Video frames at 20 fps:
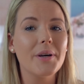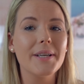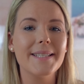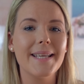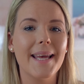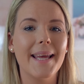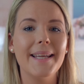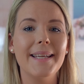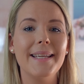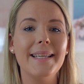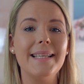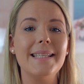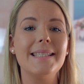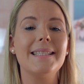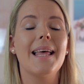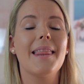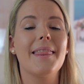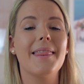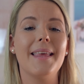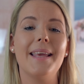attendees
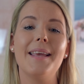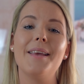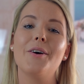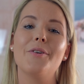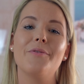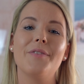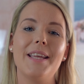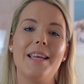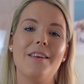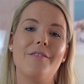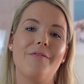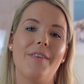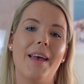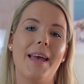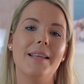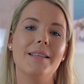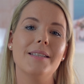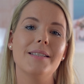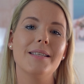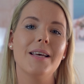think of the
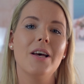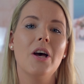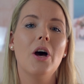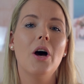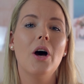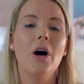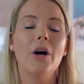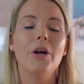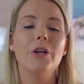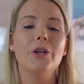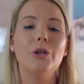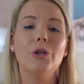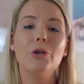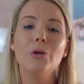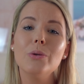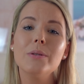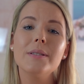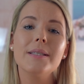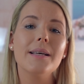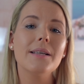event?
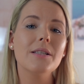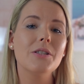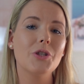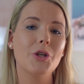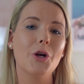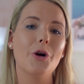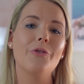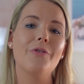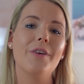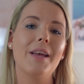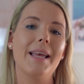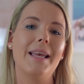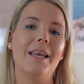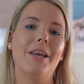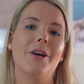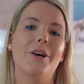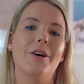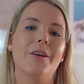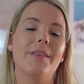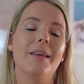Use a survey
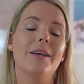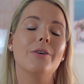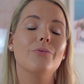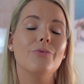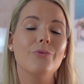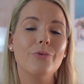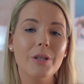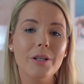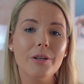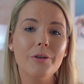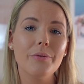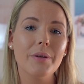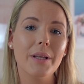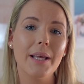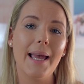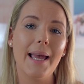here. They're really